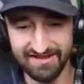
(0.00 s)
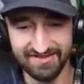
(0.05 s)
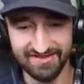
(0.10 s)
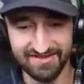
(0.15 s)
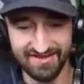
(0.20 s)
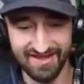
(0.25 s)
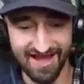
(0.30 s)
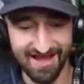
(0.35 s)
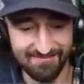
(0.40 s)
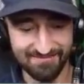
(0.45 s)

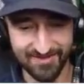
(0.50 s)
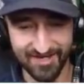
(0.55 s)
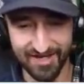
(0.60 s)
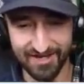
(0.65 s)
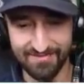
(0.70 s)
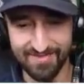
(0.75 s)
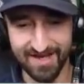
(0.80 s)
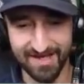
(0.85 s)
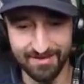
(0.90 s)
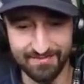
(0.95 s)
so I'm low.
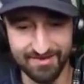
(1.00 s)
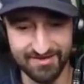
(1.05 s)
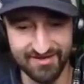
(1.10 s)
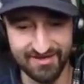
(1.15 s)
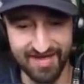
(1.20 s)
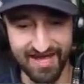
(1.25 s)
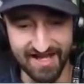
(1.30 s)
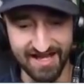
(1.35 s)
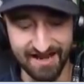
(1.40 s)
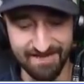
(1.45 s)
gonna make a
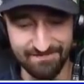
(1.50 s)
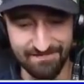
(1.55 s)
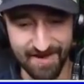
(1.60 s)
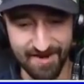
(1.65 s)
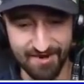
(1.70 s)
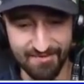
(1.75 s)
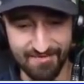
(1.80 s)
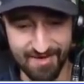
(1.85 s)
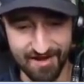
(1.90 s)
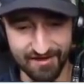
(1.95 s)
mistake. I
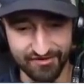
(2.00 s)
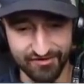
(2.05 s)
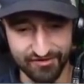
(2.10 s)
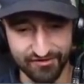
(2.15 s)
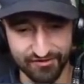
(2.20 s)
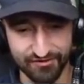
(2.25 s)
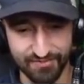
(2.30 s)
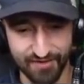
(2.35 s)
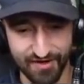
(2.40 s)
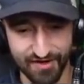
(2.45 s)
found a
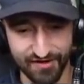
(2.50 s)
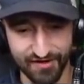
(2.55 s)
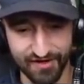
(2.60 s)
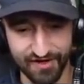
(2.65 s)
monster spawner